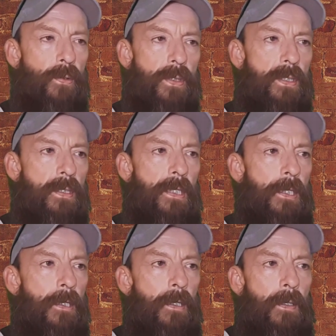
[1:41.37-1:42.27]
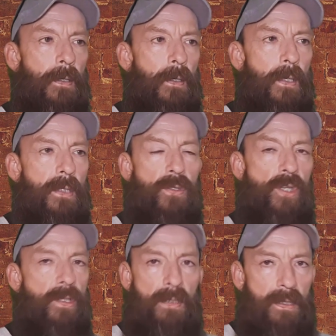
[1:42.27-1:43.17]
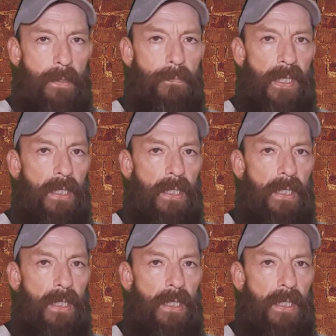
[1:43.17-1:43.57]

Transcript: It's just something